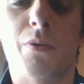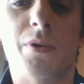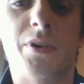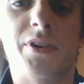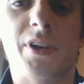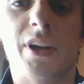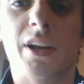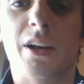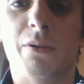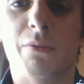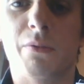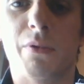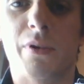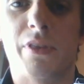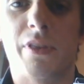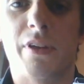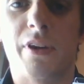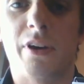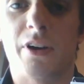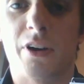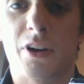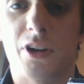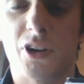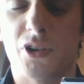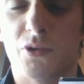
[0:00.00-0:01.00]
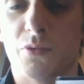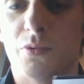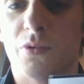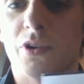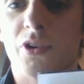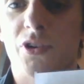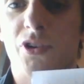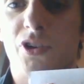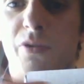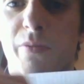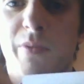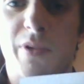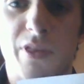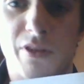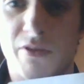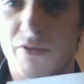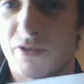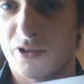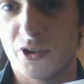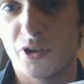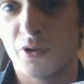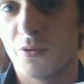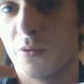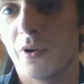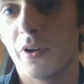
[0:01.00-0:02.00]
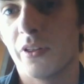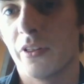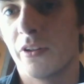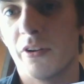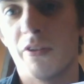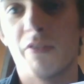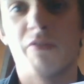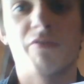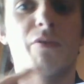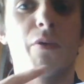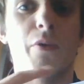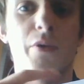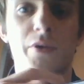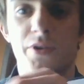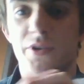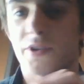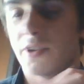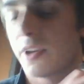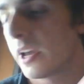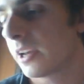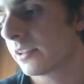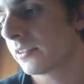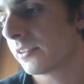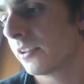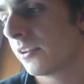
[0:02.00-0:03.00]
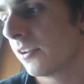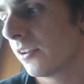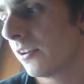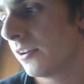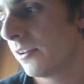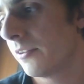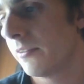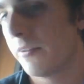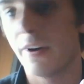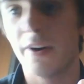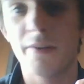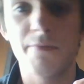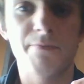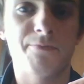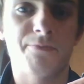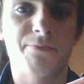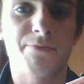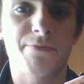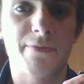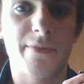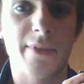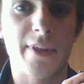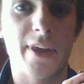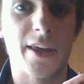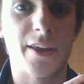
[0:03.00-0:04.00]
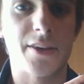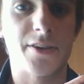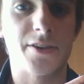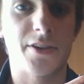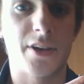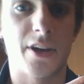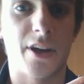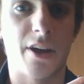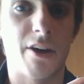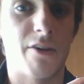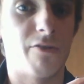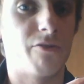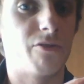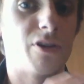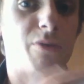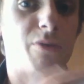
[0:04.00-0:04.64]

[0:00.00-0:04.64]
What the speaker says: dealing with here because we're assuming there's no other forces acting on it, right? It's a free